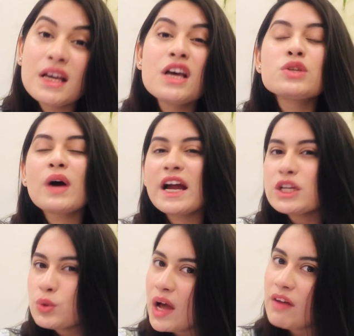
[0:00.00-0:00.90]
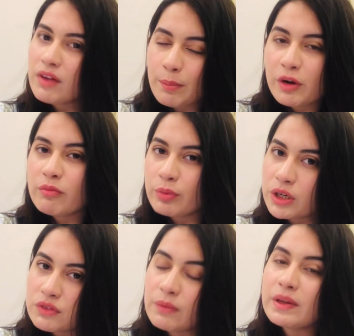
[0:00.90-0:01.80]
So I do have a couple of
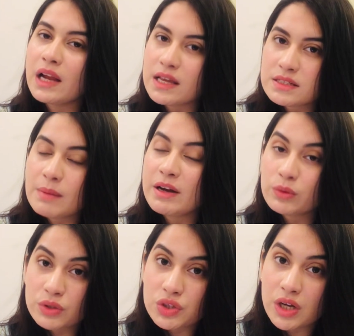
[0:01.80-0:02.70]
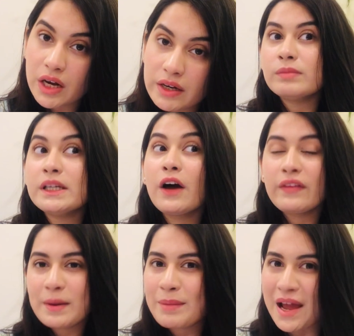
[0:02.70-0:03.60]
books from the last time I took GRE, but now that
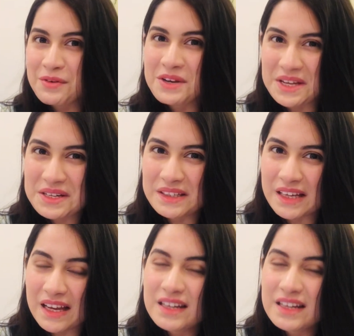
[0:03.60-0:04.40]
I'm planning to take it again,